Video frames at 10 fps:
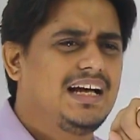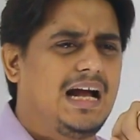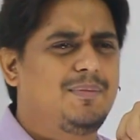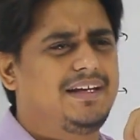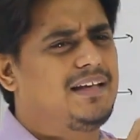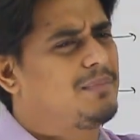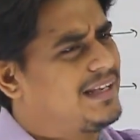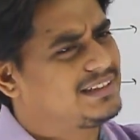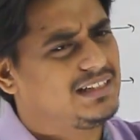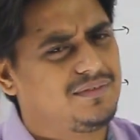I am taking
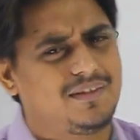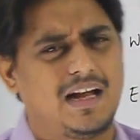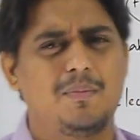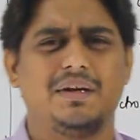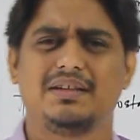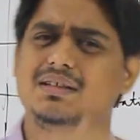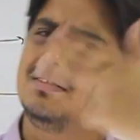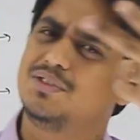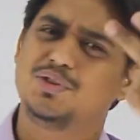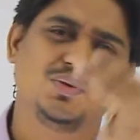myself, I am
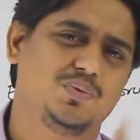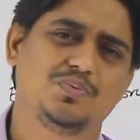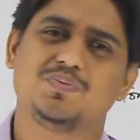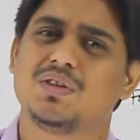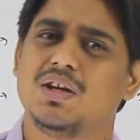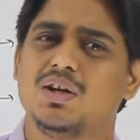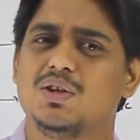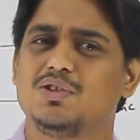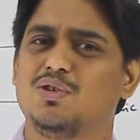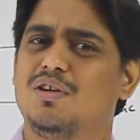taking you.
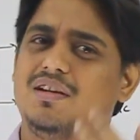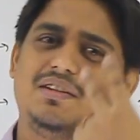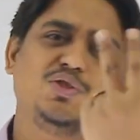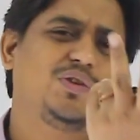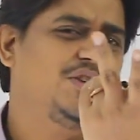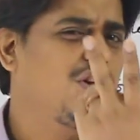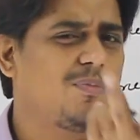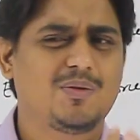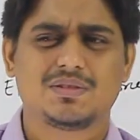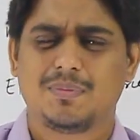So your
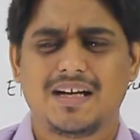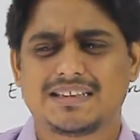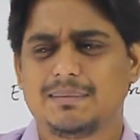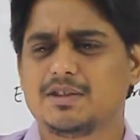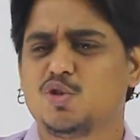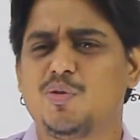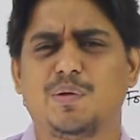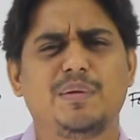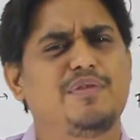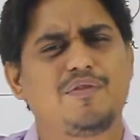mass I am assuming
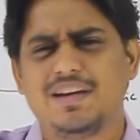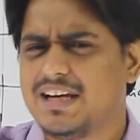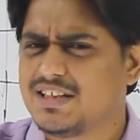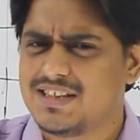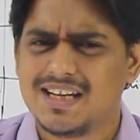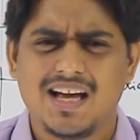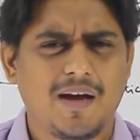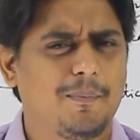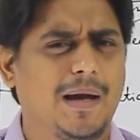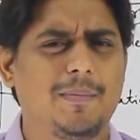to be 50 kg,
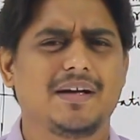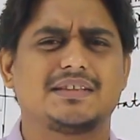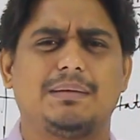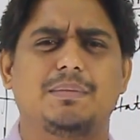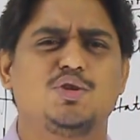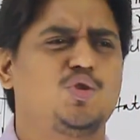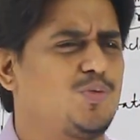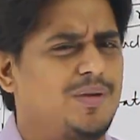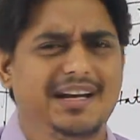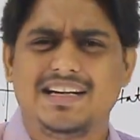my mass I am assuming to
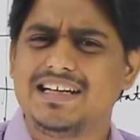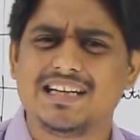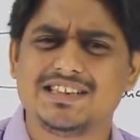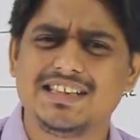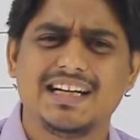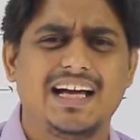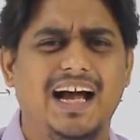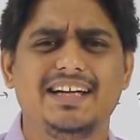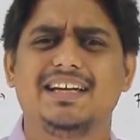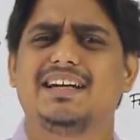be 80 kg,
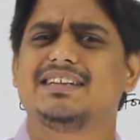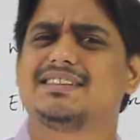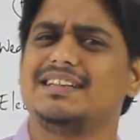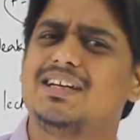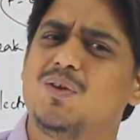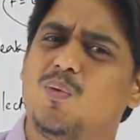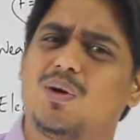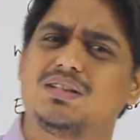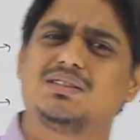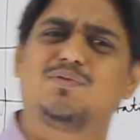and then let us see
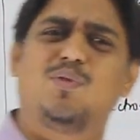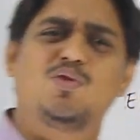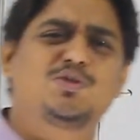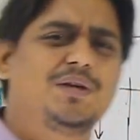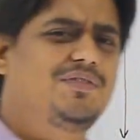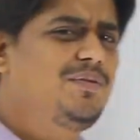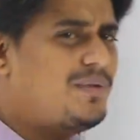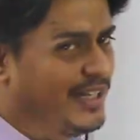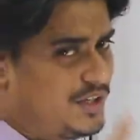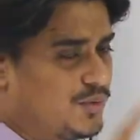what is the force between
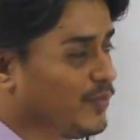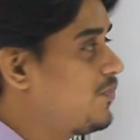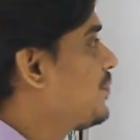me and you.